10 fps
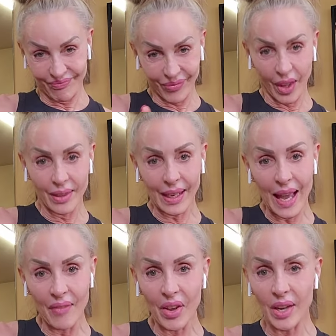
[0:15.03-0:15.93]
the
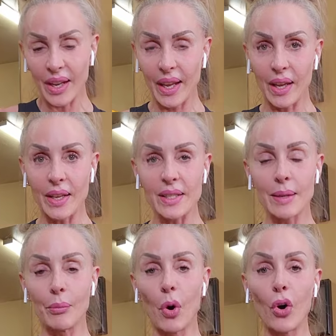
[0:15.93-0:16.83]
caveat here is the
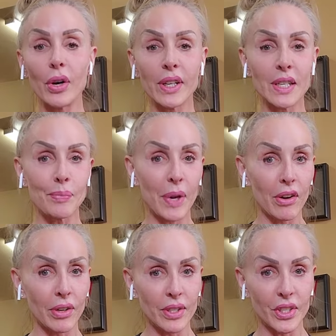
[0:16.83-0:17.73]
more
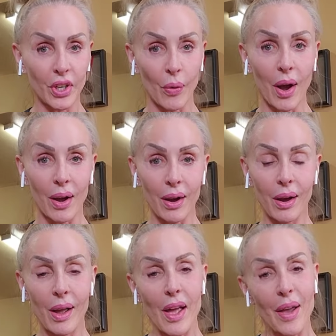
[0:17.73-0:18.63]
experienced you are,
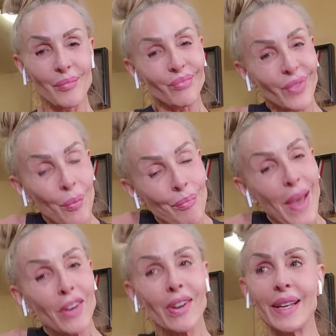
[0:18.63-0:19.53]
the
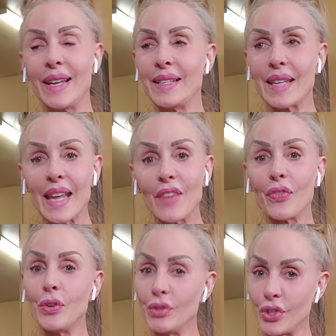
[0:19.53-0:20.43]
better it is if
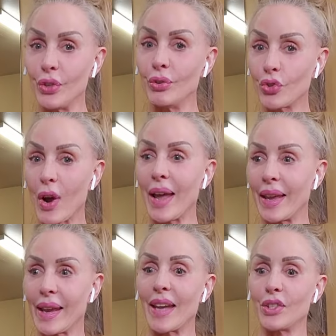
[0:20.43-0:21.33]
you do try and
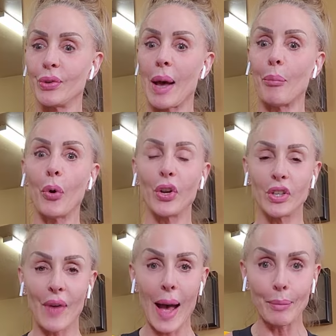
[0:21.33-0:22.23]
get to that point of
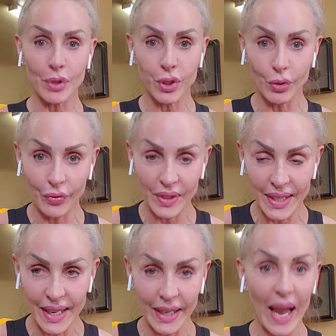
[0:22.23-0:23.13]
absolute
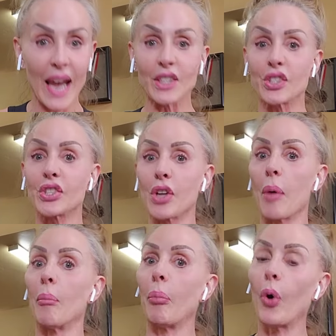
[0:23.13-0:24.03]
fatigue at
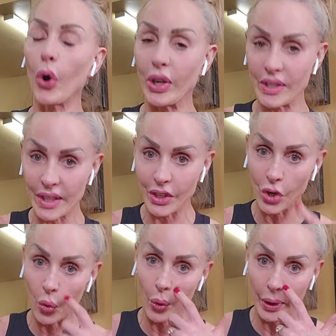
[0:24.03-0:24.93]
some point in your
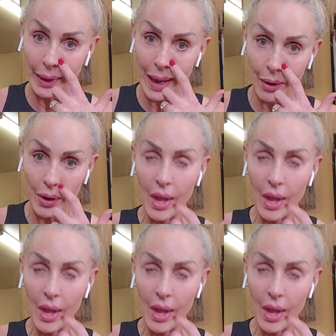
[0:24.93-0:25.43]
workout.